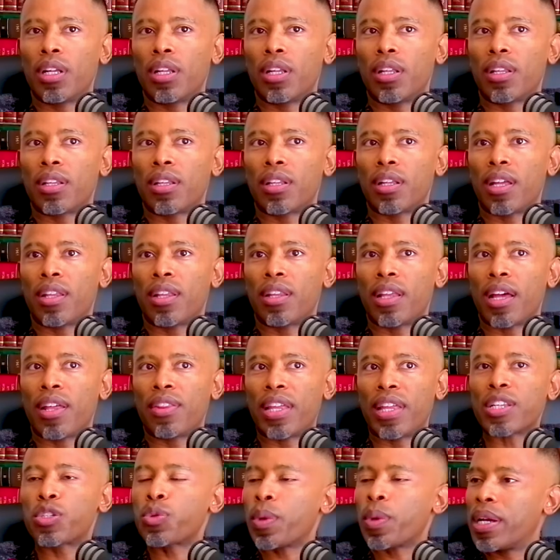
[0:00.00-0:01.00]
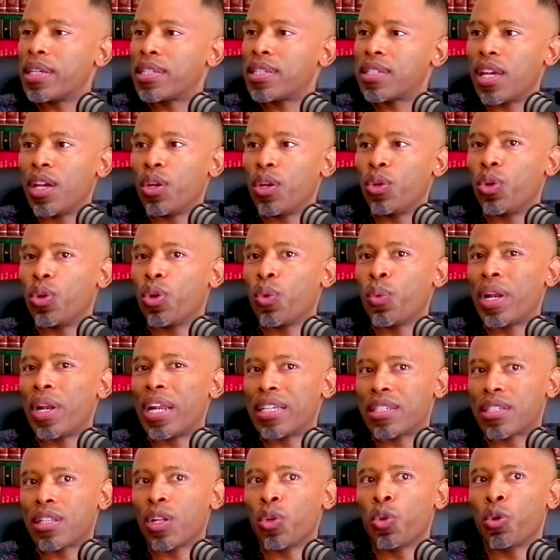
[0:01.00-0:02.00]
uh, and, and that's why I say, you know, when I
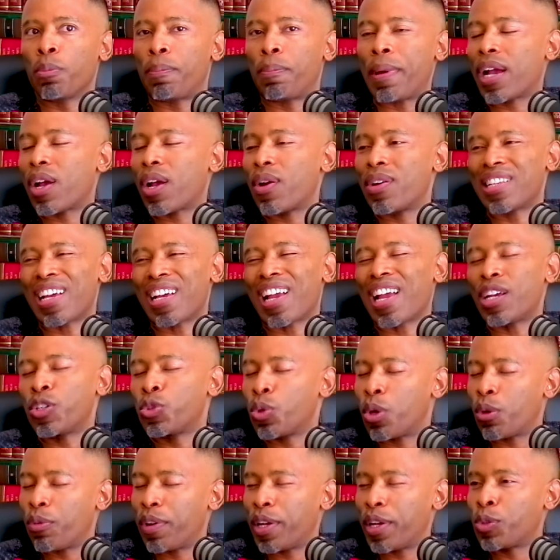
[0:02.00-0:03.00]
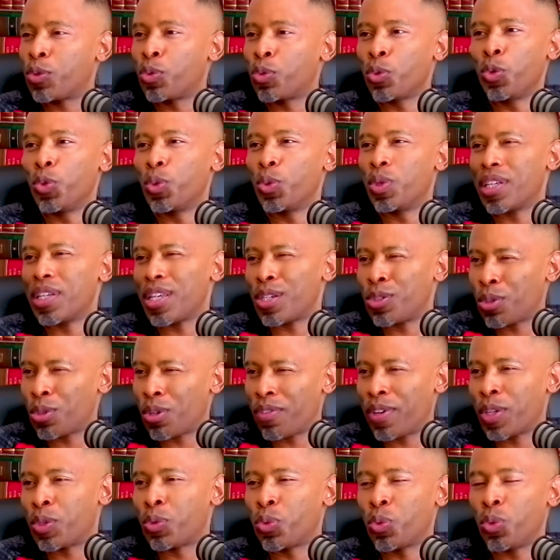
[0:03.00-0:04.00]
still look back, I was like, I should have had two units. I should
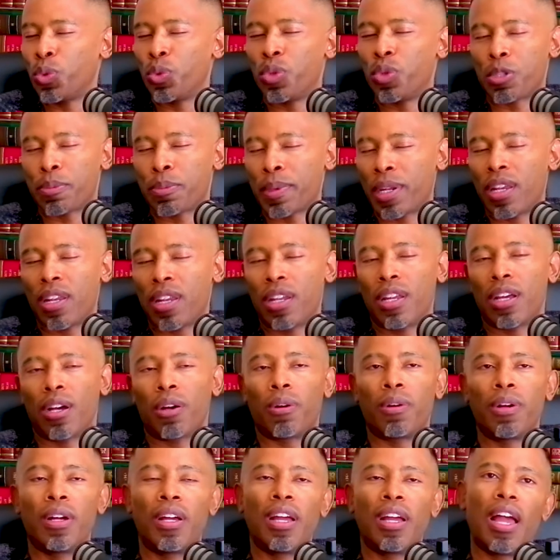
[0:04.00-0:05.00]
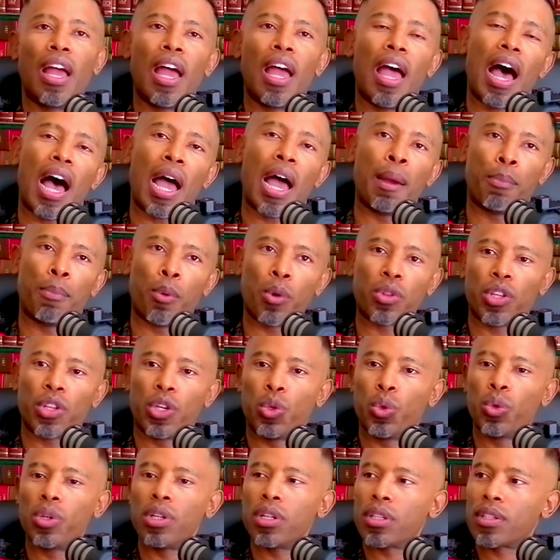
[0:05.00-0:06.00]
have had two units. But anyhow, I bought then you
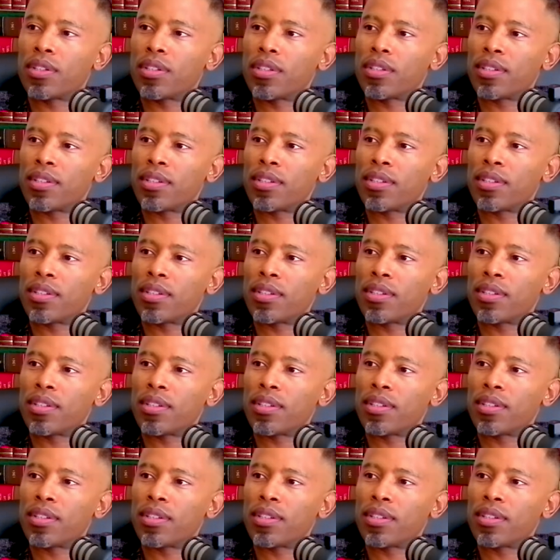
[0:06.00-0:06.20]
would unit. have had